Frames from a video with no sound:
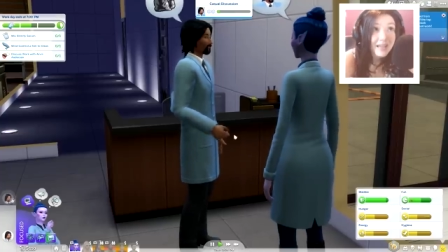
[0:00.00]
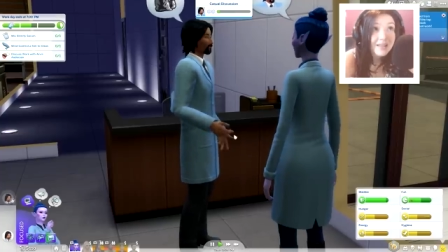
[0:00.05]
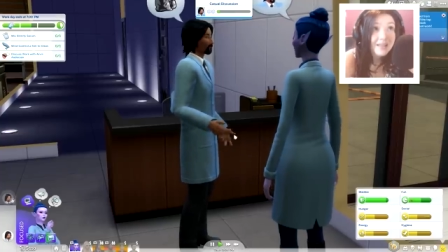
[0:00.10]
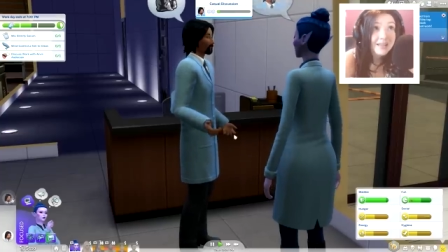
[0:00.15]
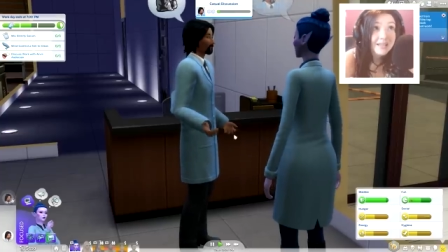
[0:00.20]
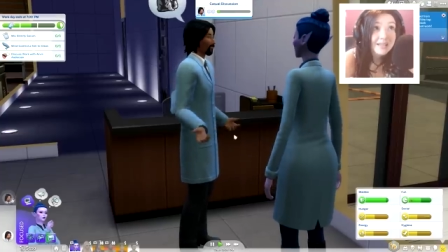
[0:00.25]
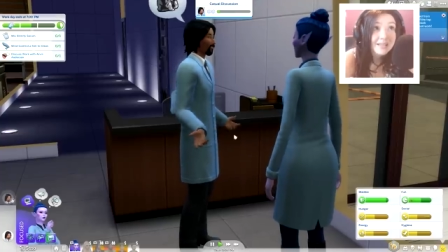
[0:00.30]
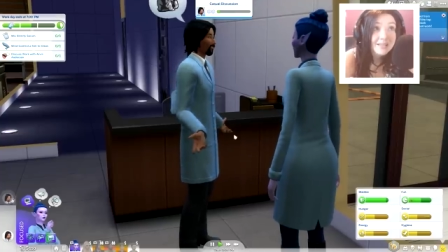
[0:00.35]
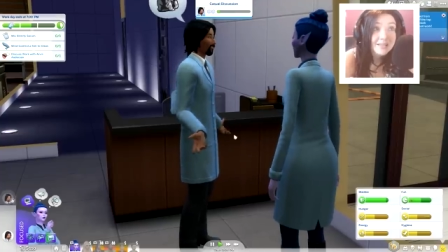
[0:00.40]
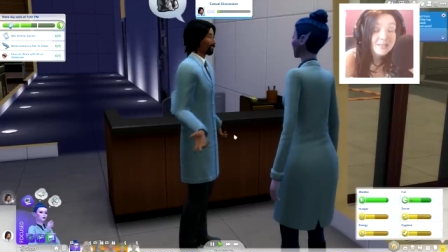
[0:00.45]
an
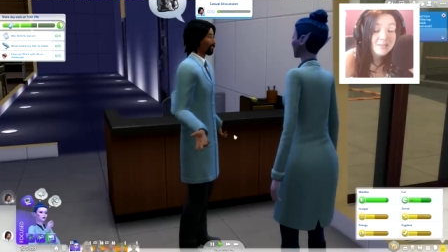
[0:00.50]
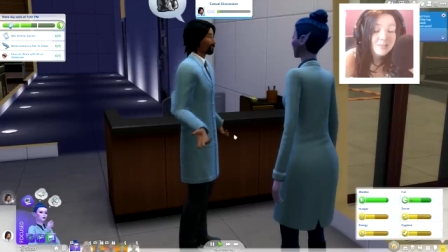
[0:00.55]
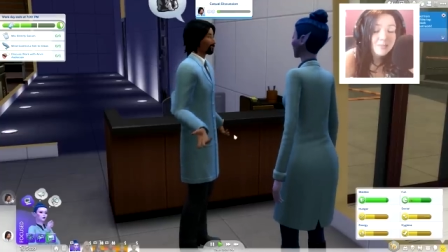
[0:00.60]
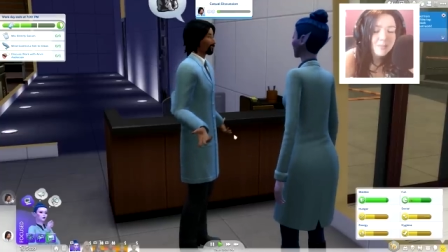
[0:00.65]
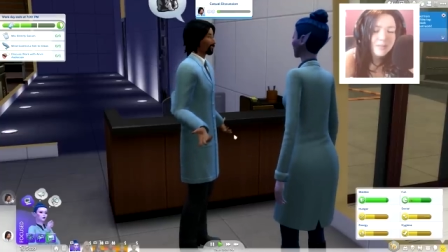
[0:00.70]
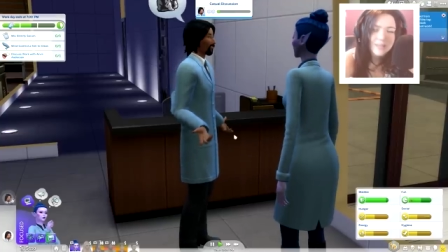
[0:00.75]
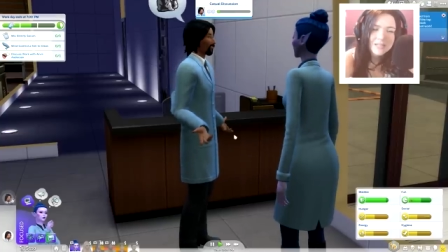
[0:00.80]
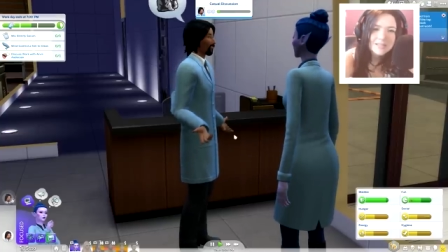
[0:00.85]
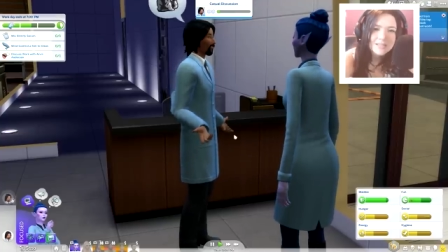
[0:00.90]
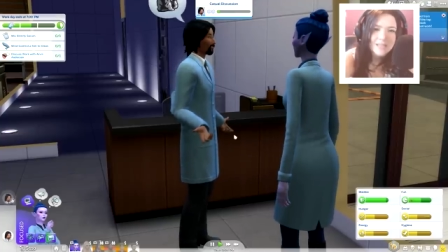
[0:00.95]

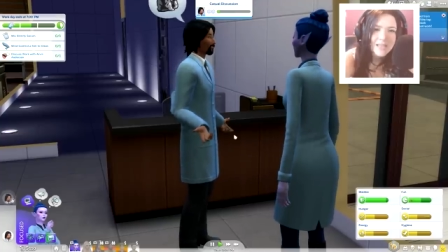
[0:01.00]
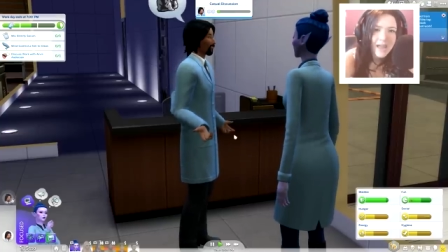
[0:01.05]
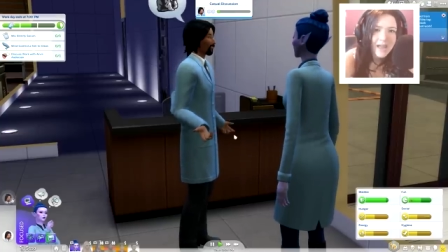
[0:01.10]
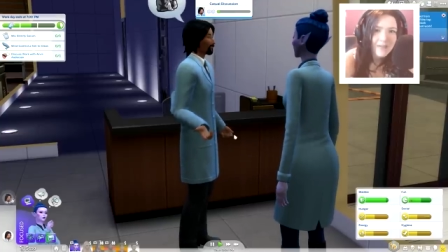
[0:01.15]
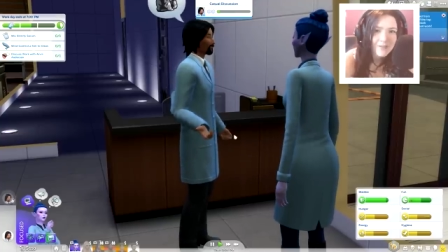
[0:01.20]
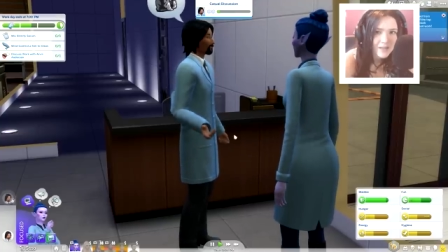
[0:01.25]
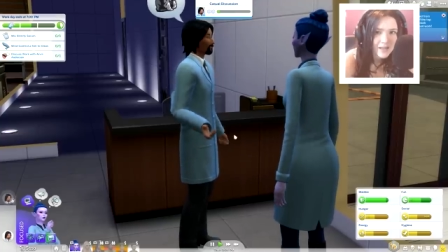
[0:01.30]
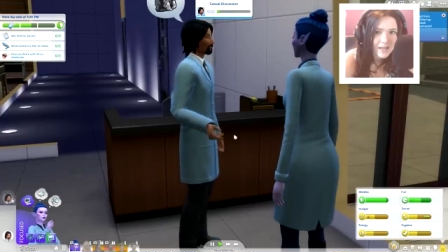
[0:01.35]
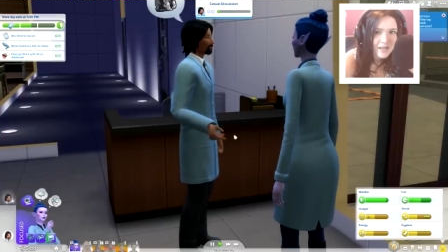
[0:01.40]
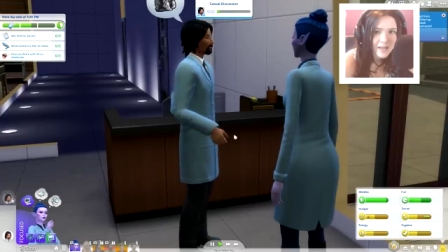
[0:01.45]
alien's
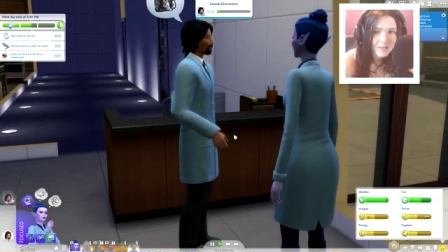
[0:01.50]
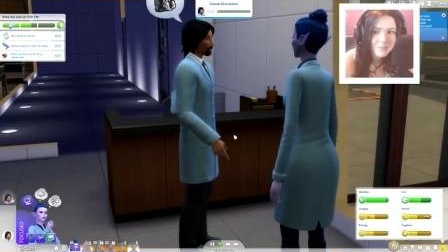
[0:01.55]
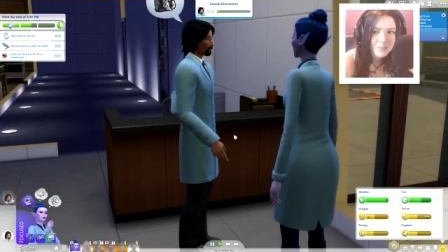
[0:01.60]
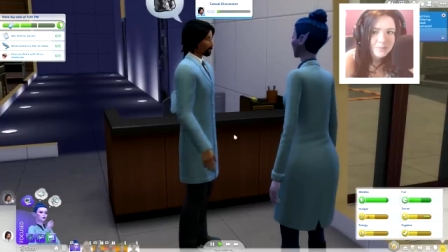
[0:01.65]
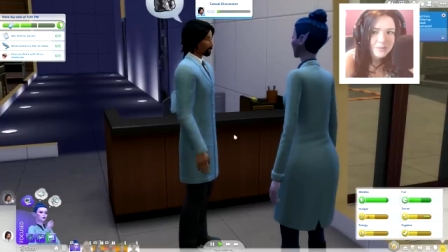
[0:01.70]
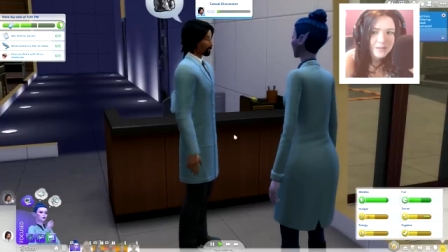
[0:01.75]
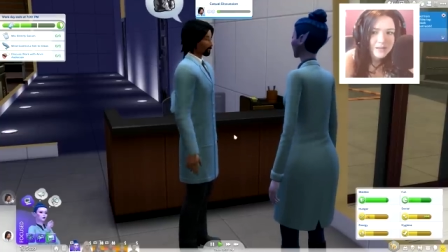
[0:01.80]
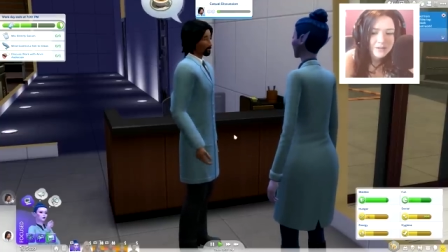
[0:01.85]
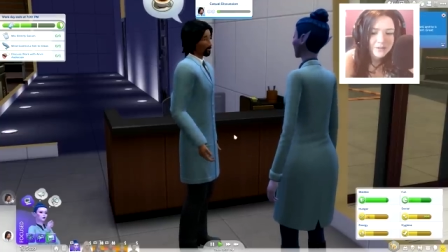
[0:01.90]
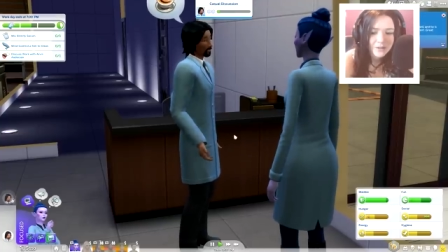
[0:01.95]
mindset if they
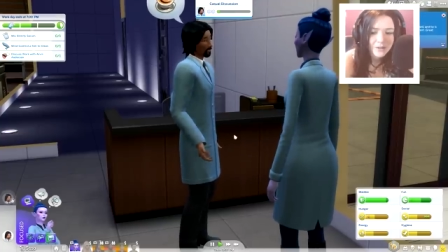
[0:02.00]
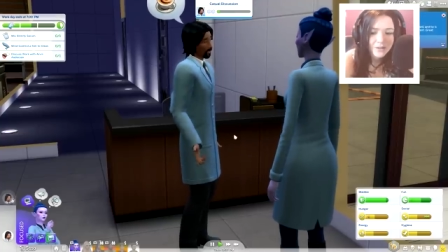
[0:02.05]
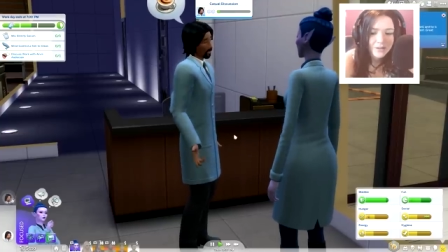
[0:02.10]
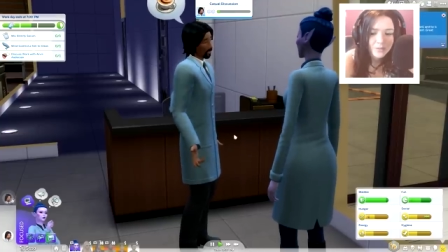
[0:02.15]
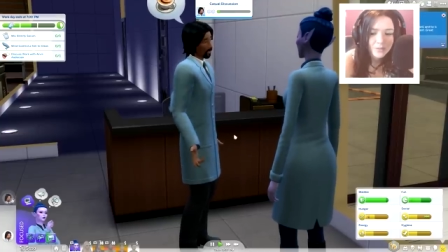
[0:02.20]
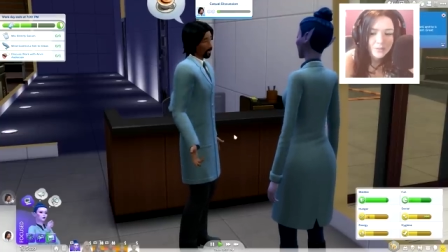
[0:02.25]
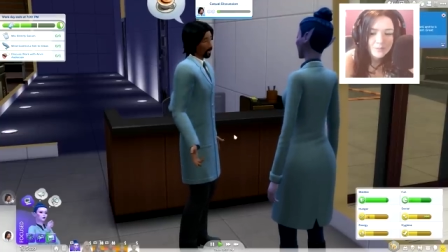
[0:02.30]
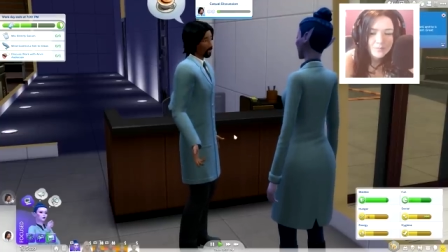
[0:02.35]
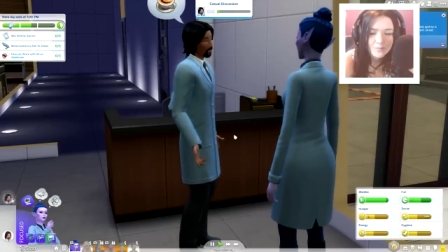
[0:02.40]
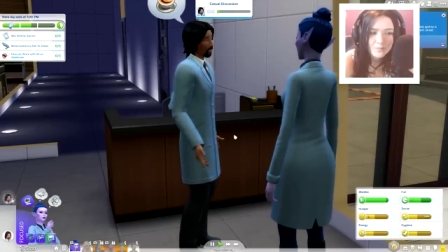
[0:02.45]
came to planet
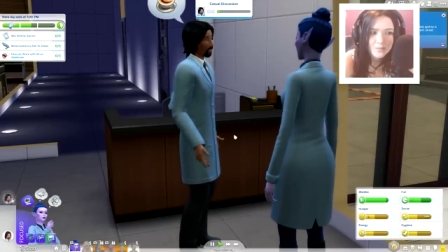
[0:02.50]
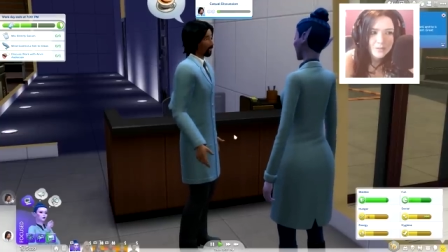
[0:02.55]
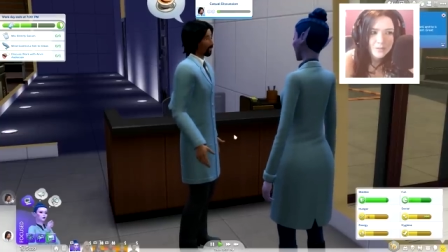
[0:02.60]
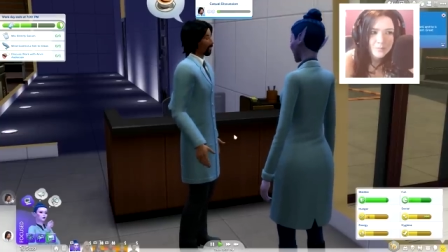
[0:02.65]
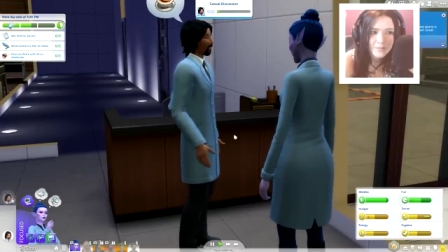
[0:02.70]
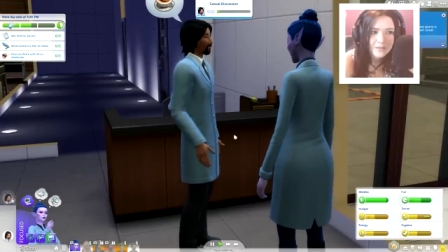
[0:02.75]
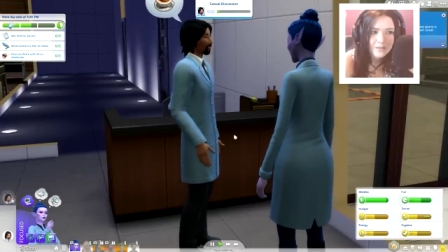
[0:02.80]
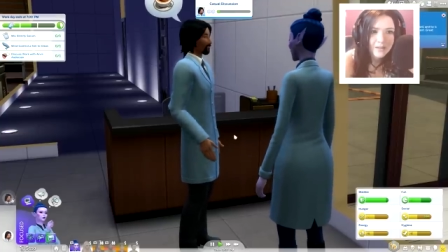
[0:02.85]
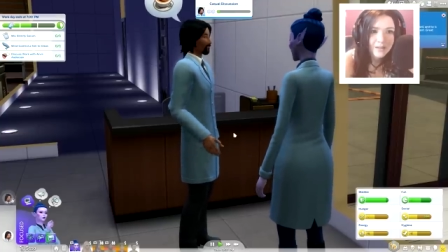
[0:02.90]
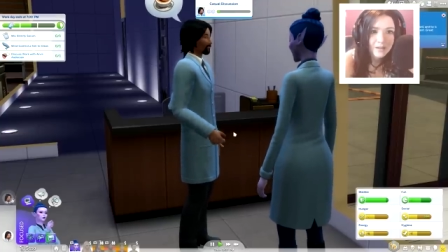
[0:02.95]
Earth would
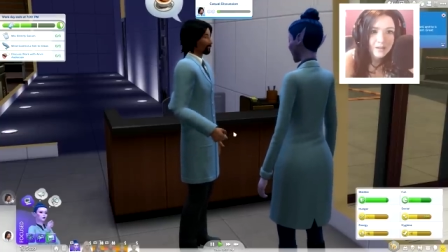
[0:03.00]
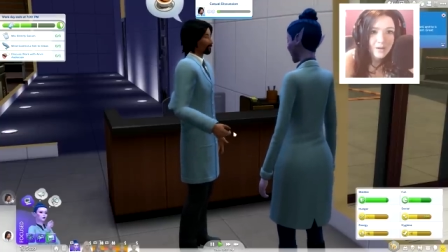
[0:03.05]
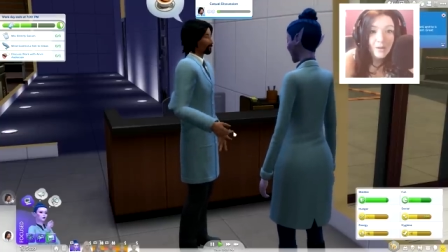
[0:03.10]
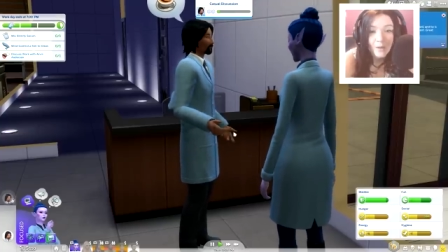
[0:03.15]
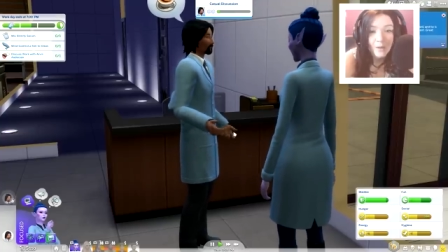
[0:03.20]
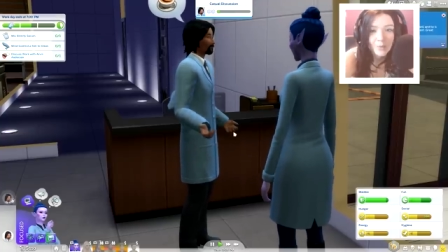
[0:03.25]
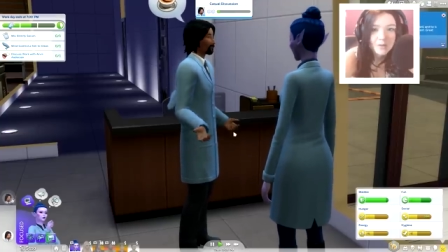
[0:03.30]
to be like,